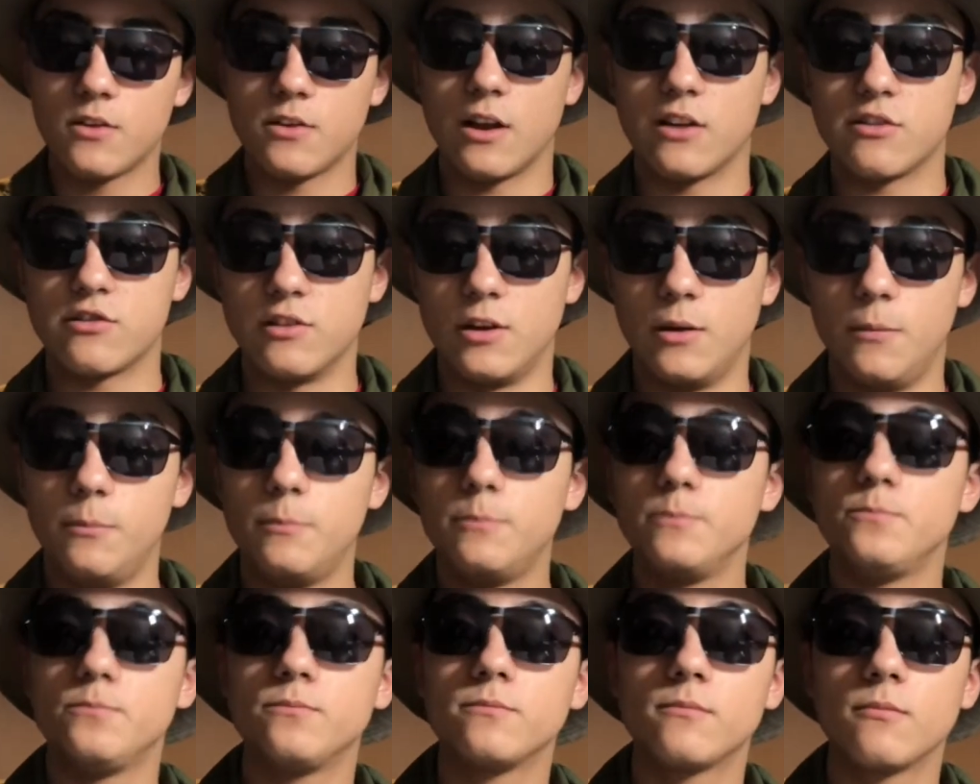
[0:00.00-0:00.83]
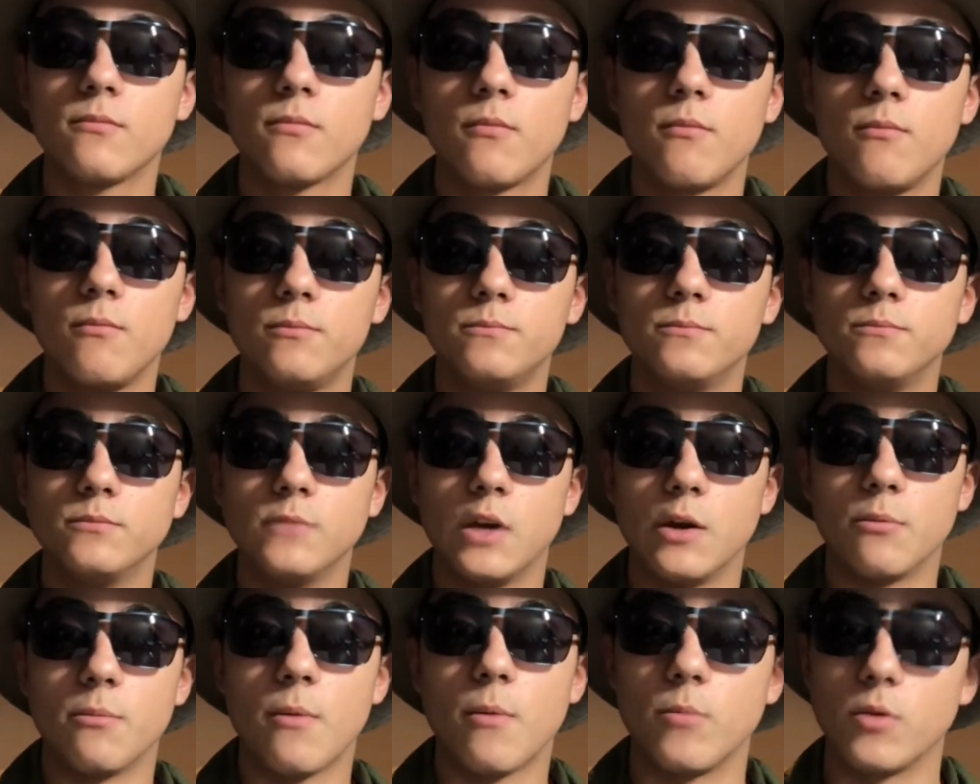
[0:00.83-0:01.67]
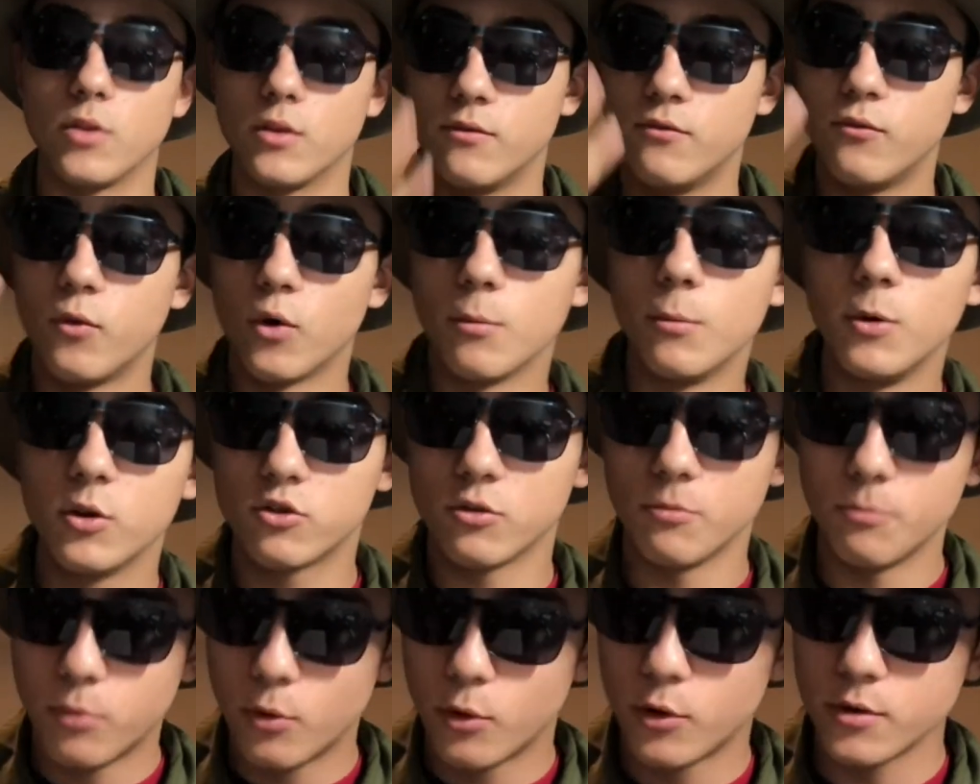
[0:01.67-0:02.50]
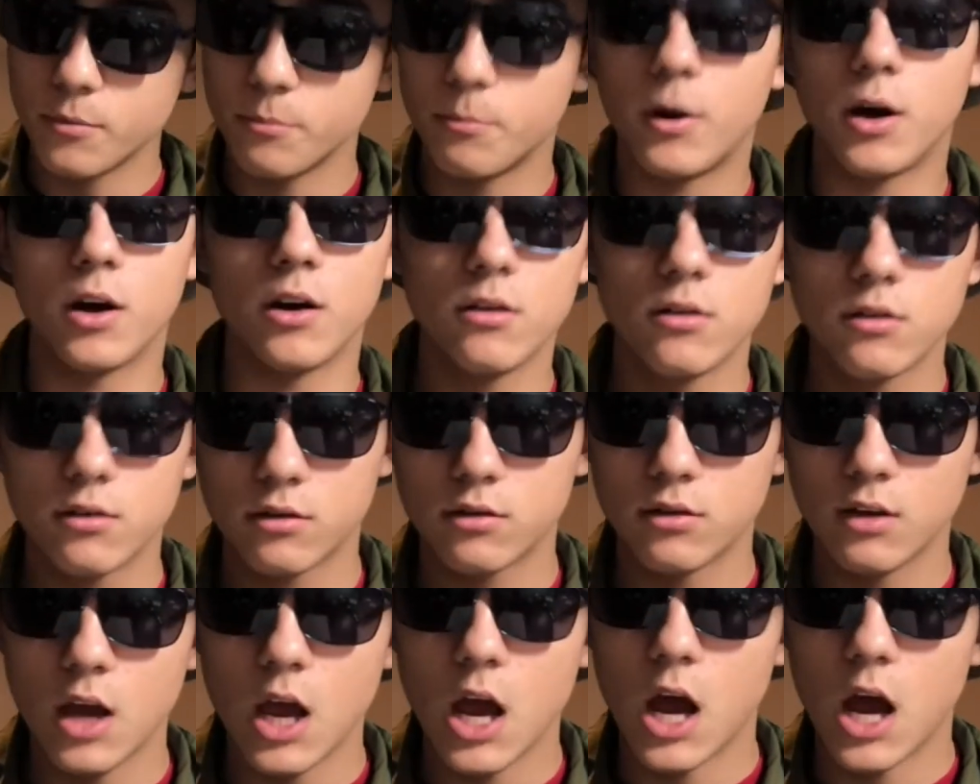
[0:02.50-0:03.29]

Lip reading: it. And remember, the four most important parts